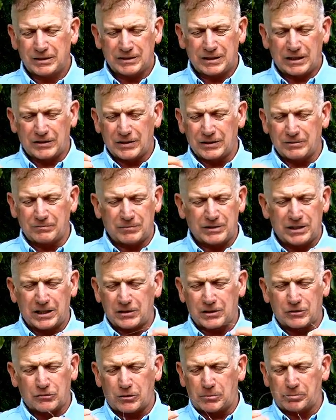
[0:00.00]
another,
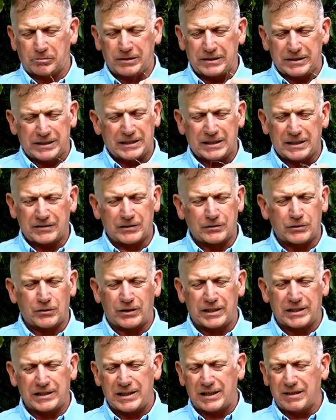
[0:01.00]
another dropper in there, another
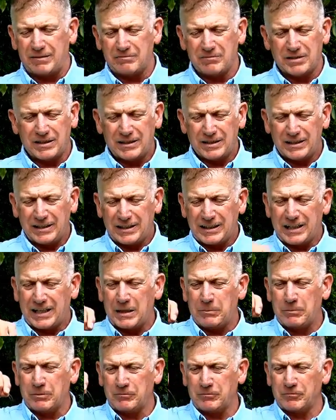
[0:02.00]
knot in there, and
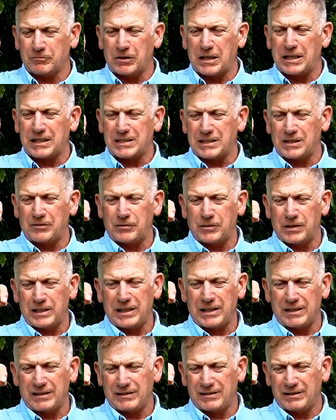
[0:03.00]
keep them
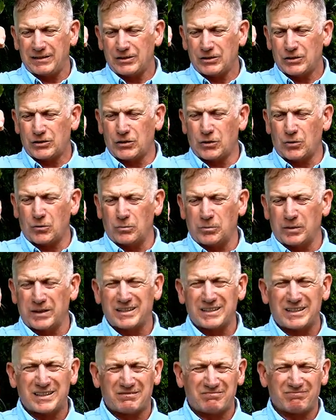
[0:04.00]
relatively short
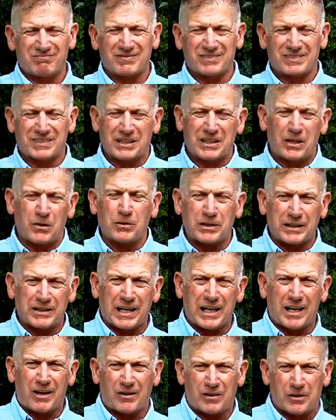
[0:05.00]
because the longer
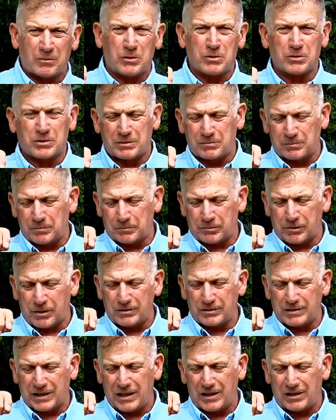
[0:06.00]
they are, the more
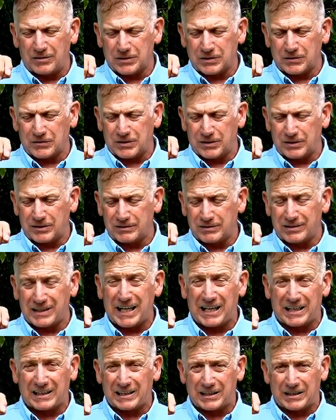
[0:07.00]
prone they are to
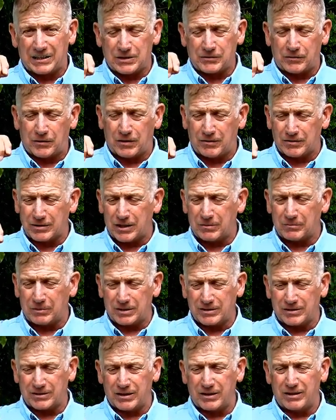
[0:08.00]
tangling as far as I'm
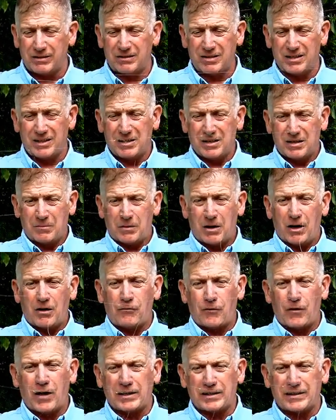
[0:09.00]
concerned. I
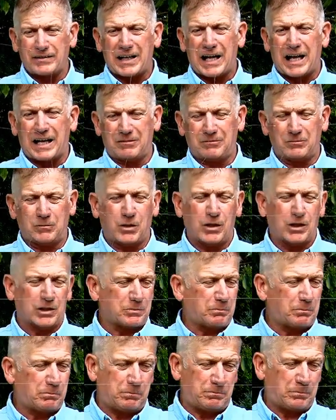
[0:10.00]
find that that
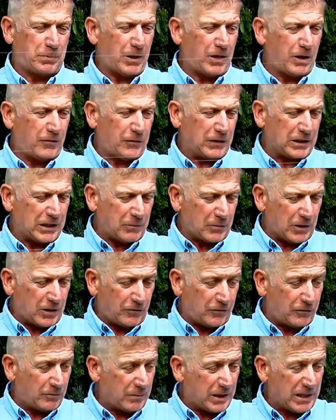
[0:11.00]
works perfectly
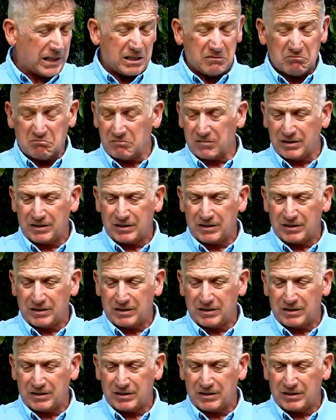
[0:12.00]
well for me.